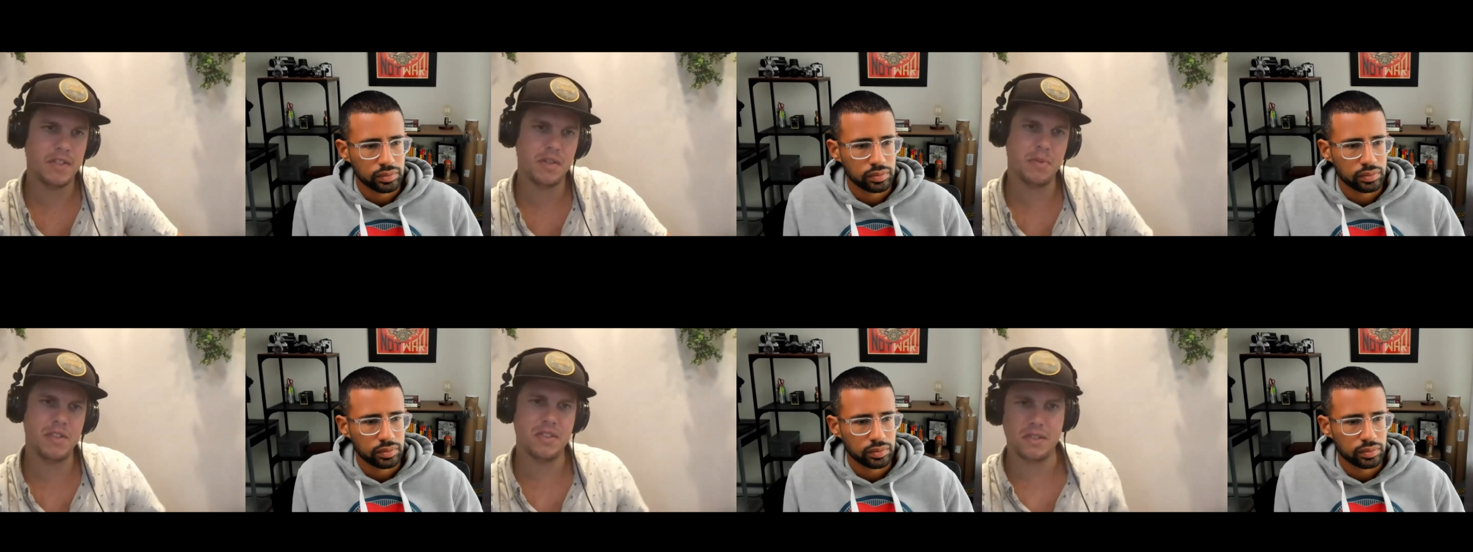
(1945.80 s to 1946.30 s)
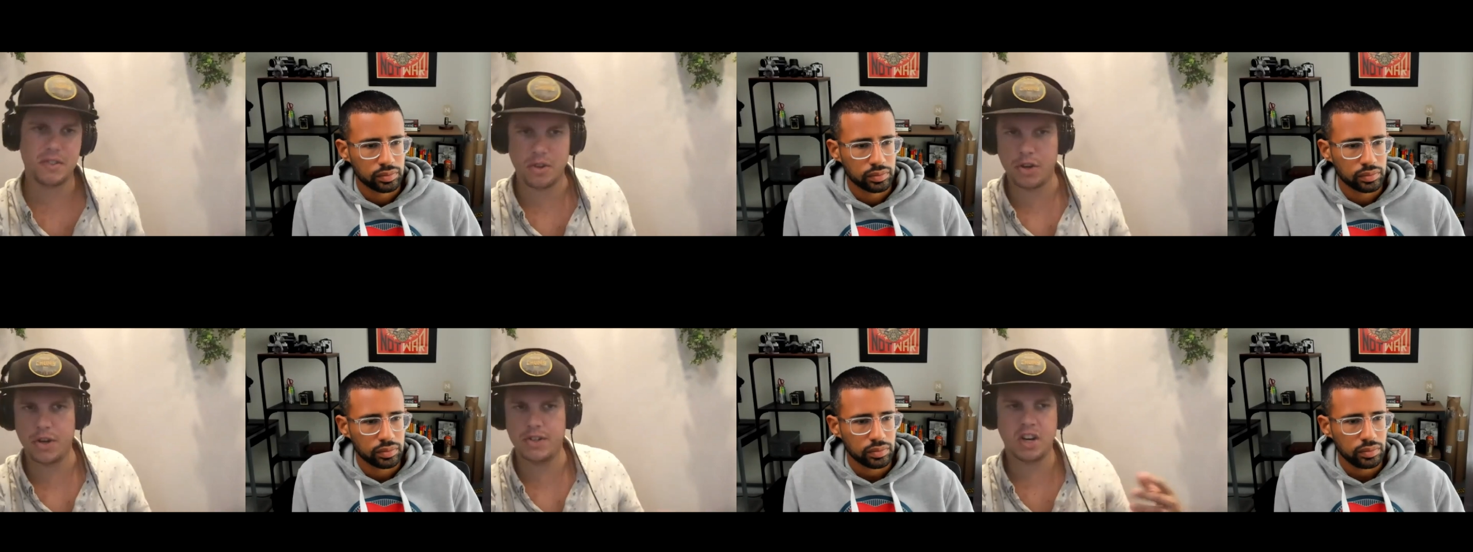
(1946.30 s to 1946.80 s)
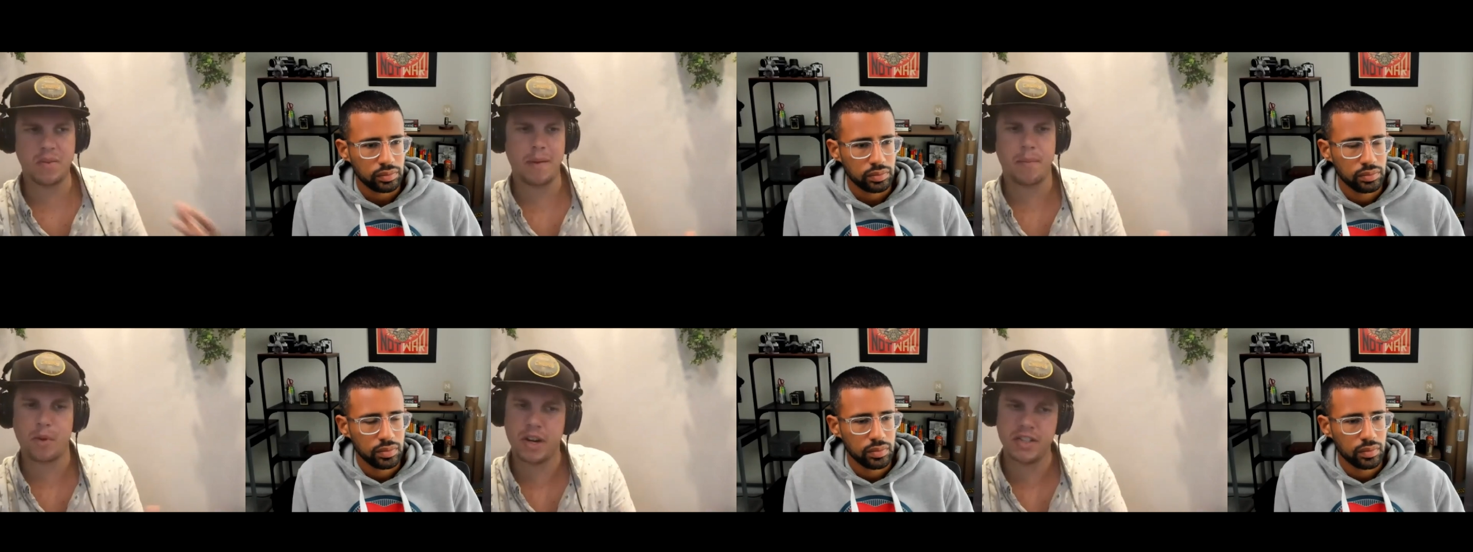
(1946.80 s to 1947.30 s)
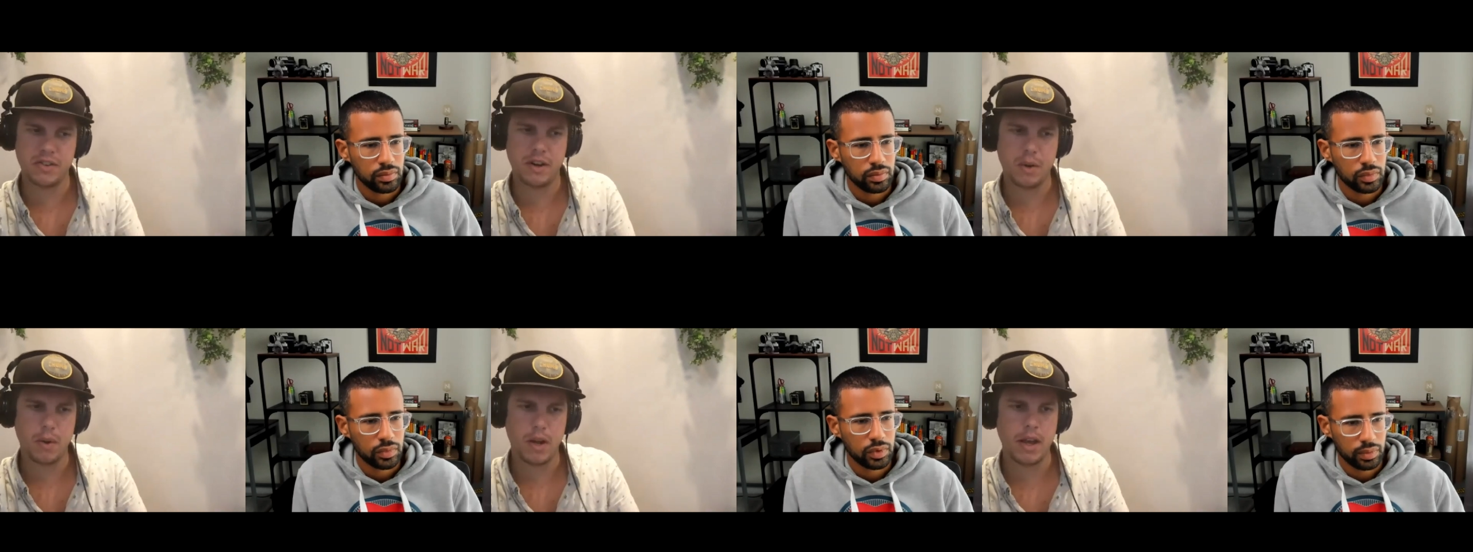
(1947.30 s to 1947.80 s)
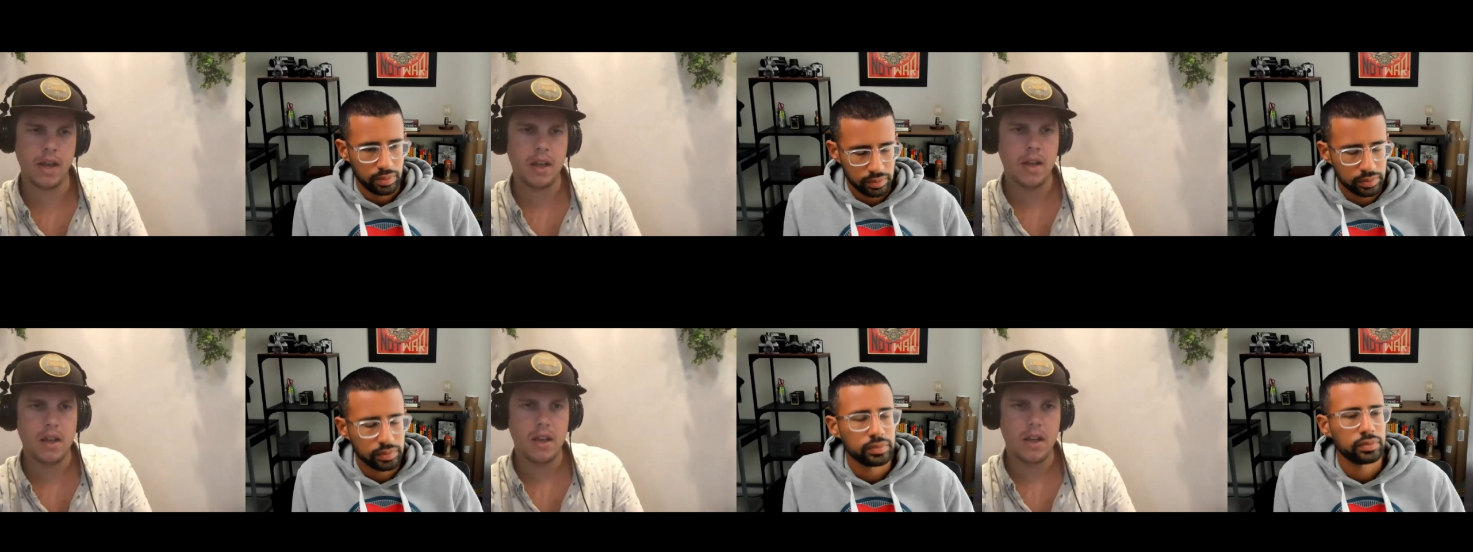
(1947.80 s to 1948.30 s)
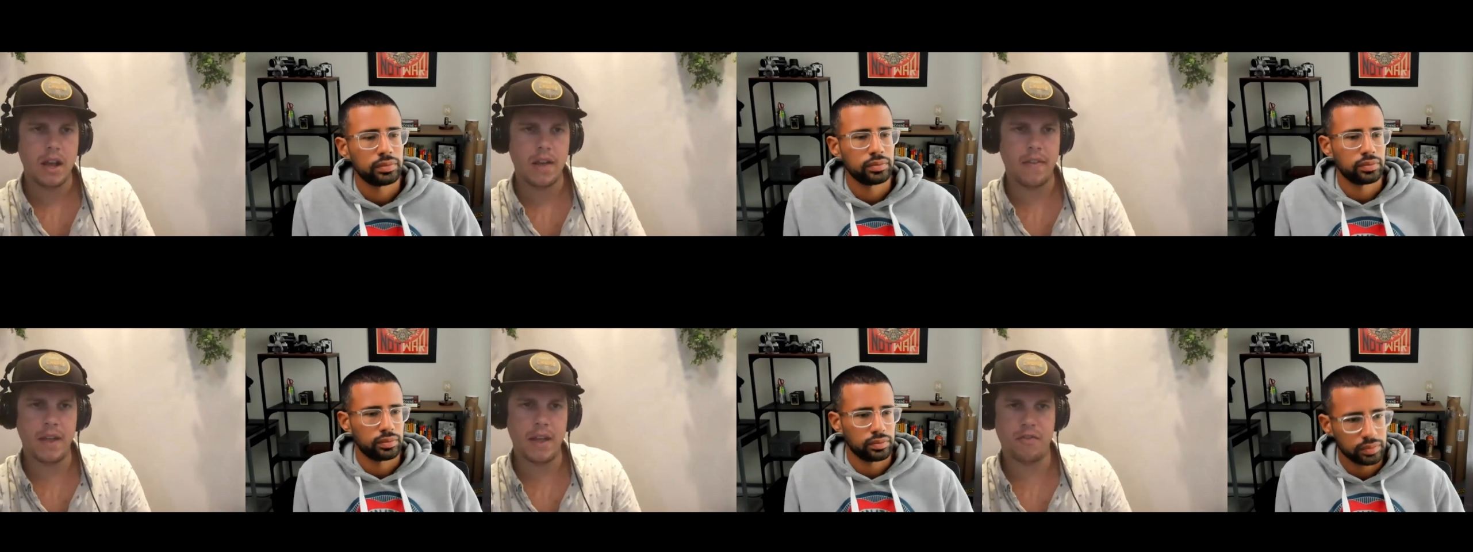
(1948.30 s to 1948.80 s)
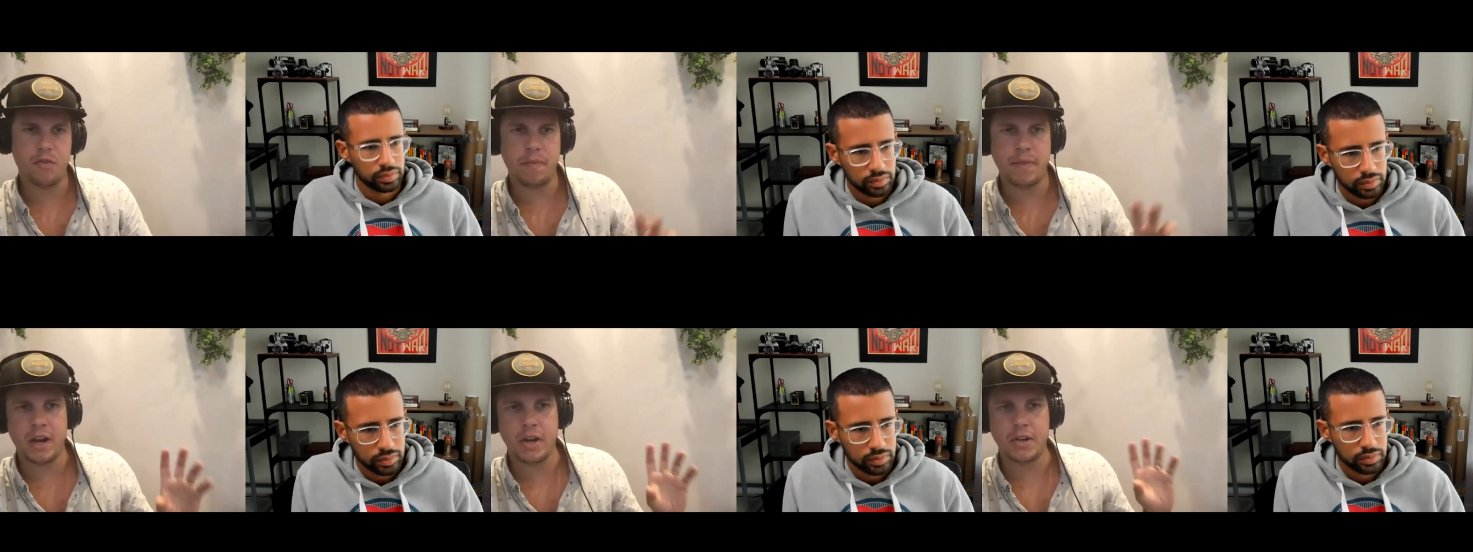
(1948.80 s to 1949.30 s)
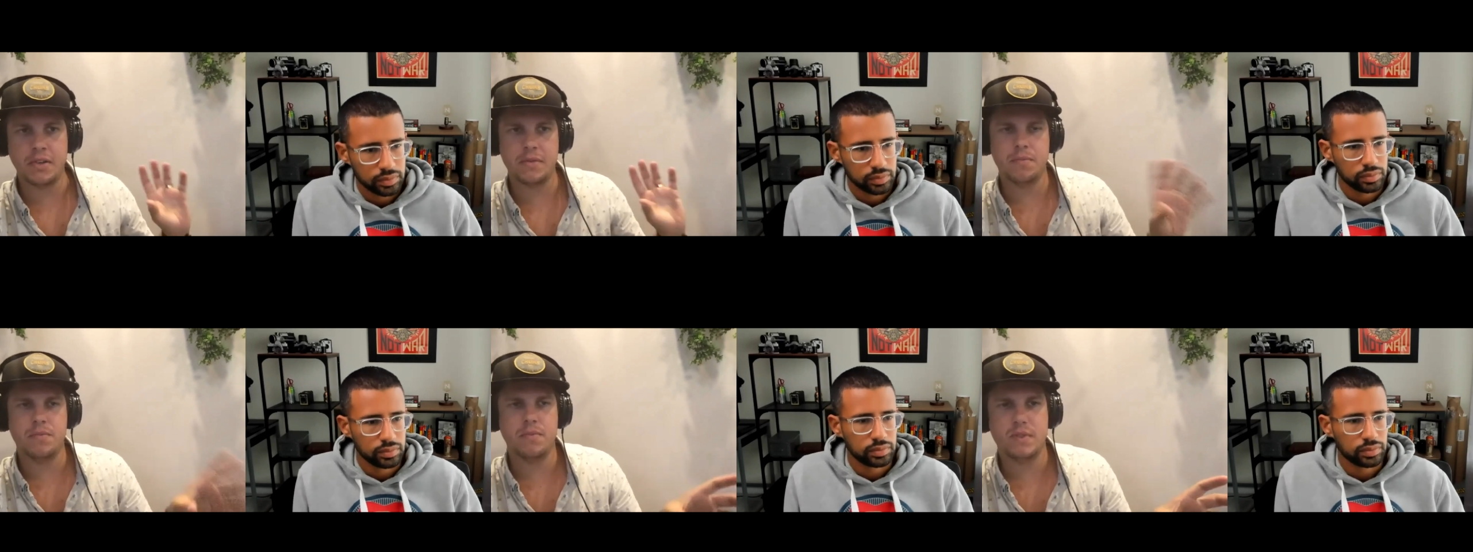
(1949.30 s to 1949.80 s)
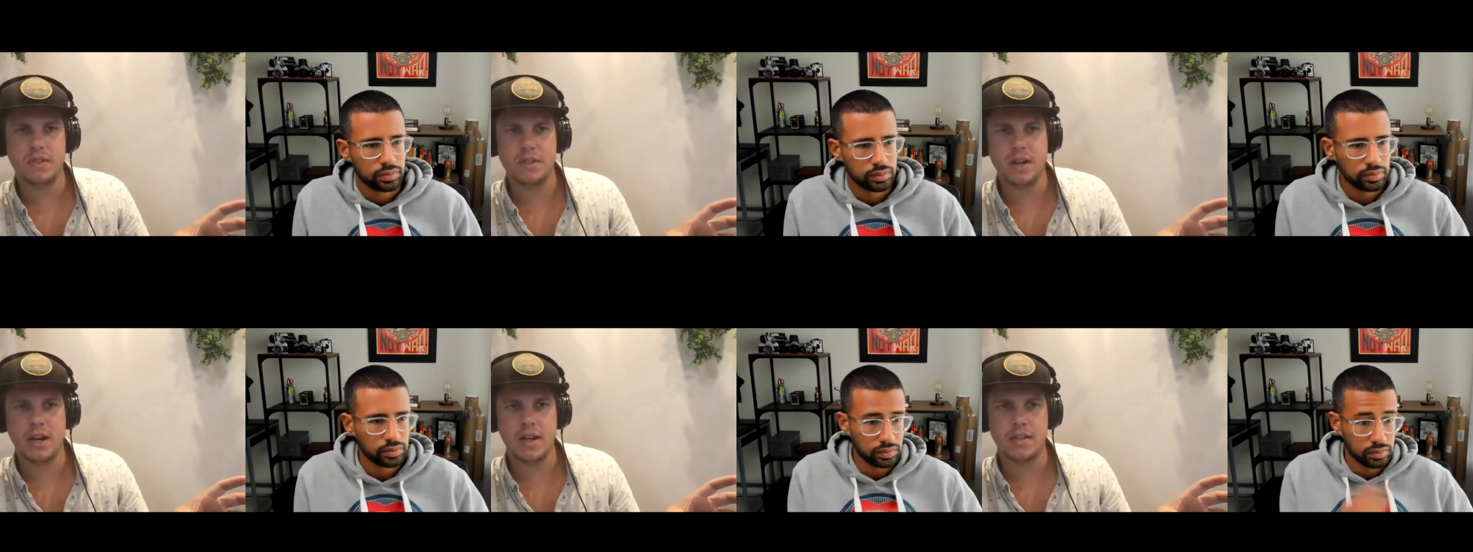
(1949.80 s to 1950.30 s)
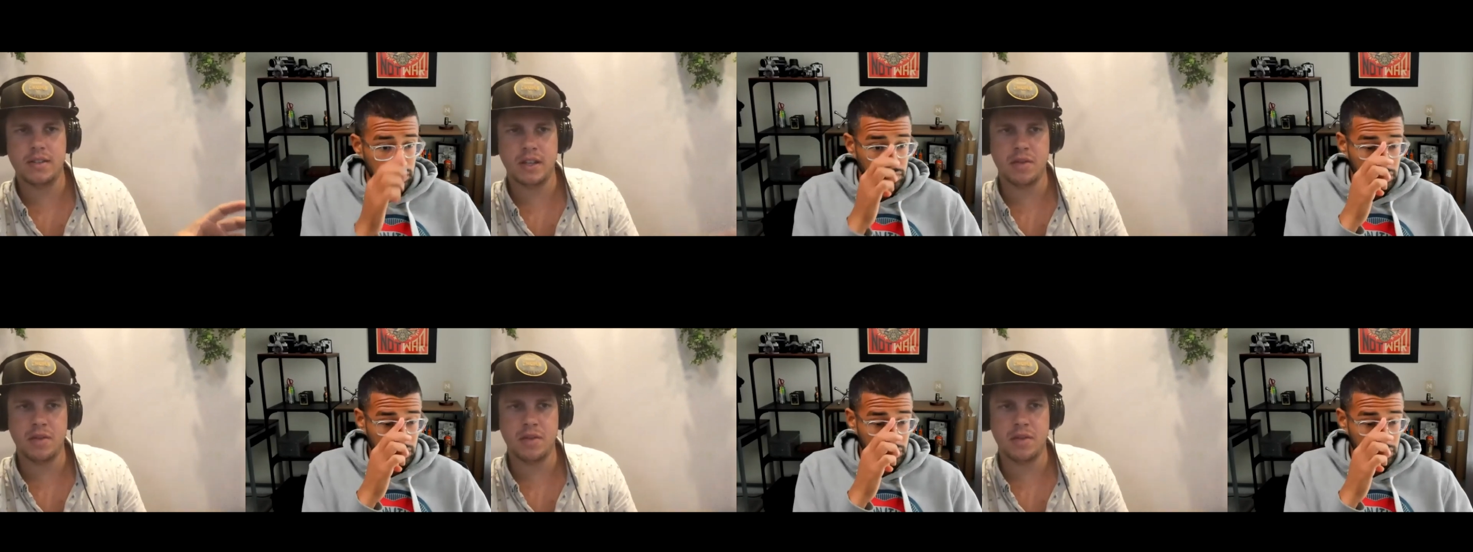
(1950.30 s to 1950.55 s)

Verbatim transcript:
Speaker 1: the business owner, you talk about price right away, mm-hmm. and then from there you uh, send the